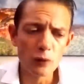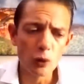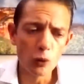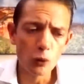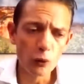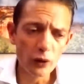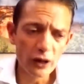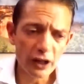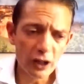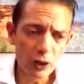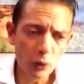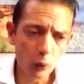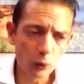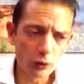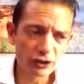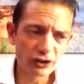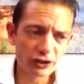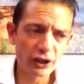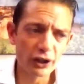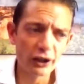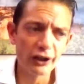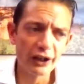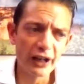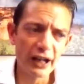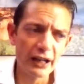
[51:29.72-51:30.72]
We
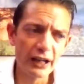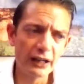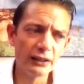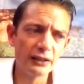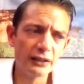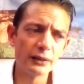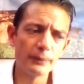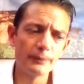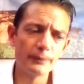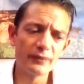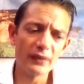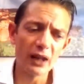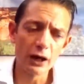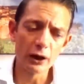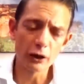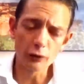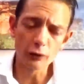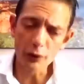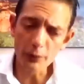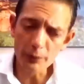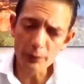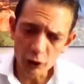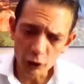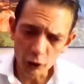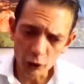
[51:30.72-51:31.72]
also laid a
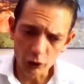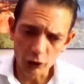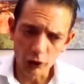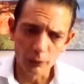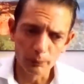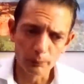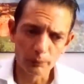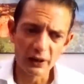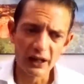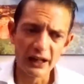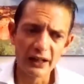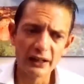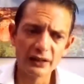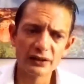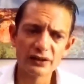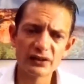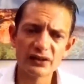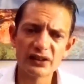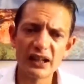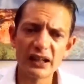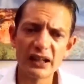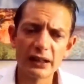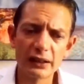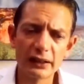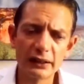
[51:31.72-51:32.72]
criminal complaint,
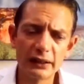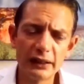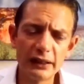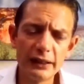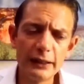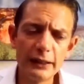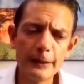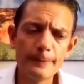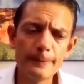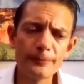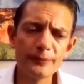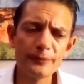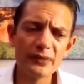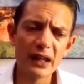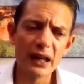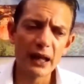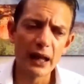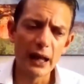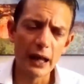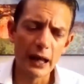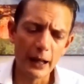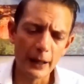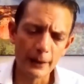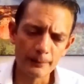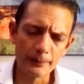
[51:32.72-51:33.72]
secondly,
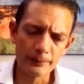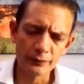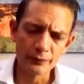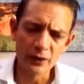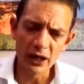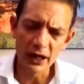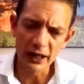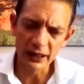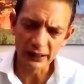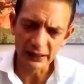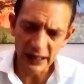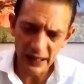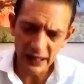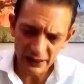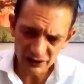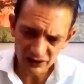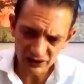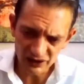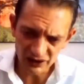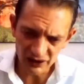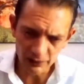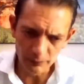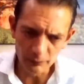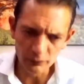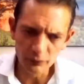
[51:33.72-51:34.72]

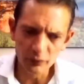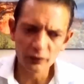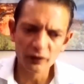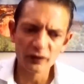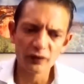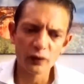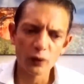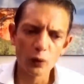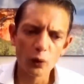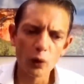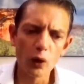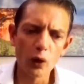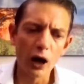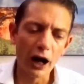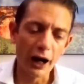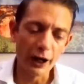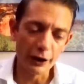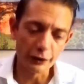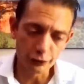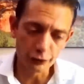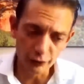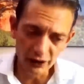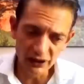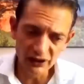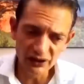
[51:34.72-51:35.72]
against him for high
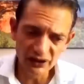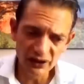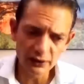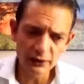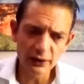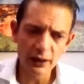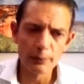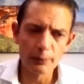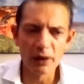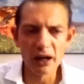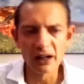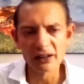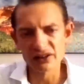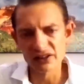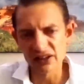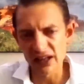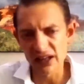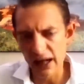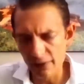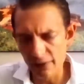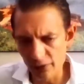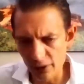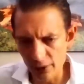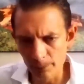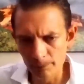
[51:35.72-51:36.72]
treason, amongst
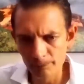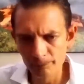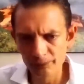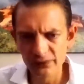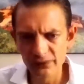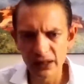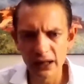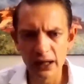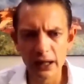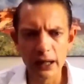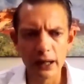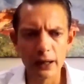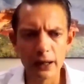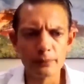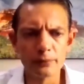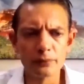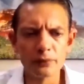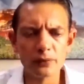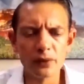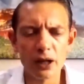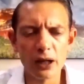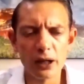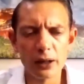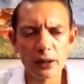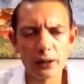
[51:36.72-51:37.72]
other
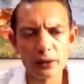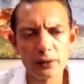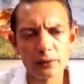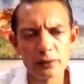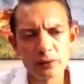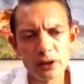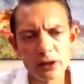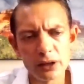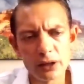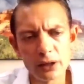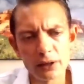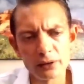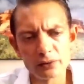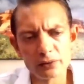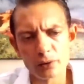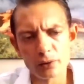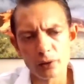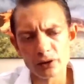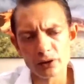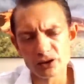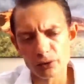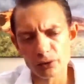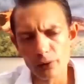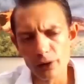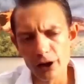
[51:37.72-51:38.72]

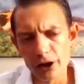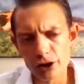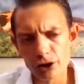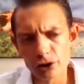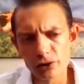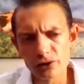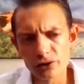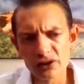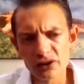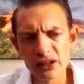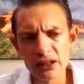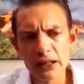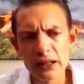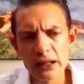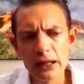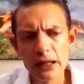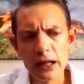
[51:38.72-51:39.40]
transgressions,